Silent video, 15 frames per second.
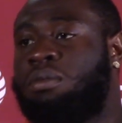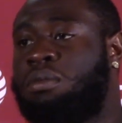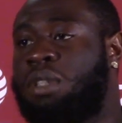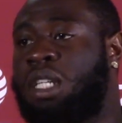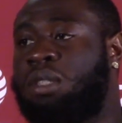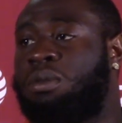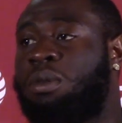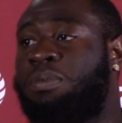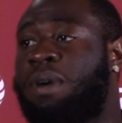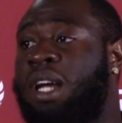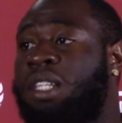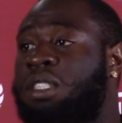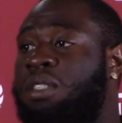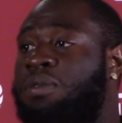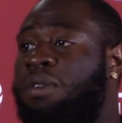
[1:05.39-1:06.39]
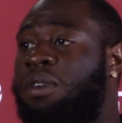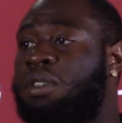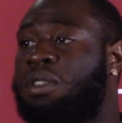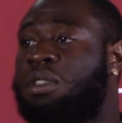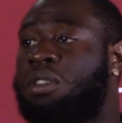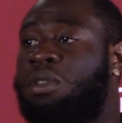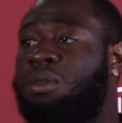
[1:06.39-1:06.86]
that's what practice is for,
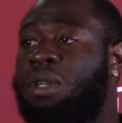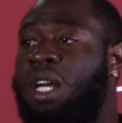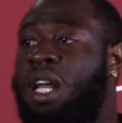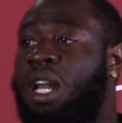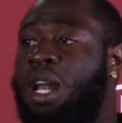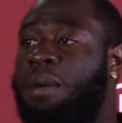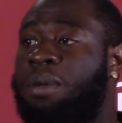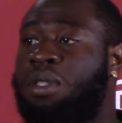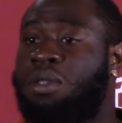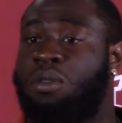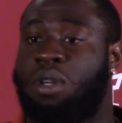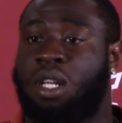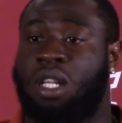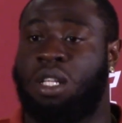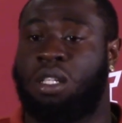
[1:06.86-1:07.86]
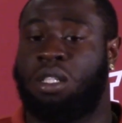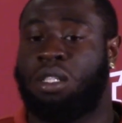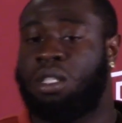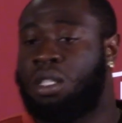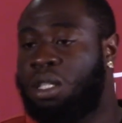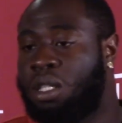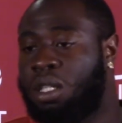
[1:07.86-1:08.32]
so we got an opportunity to
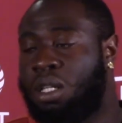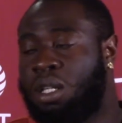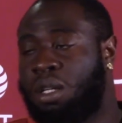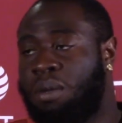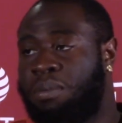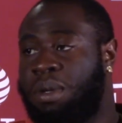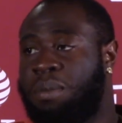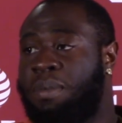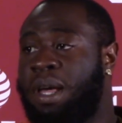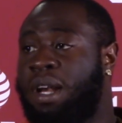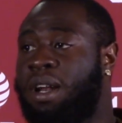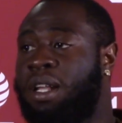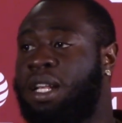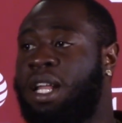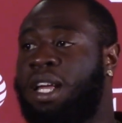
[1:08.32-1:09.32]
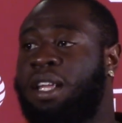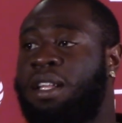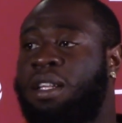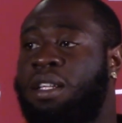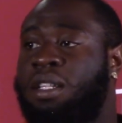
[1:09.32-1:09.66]
be better at that.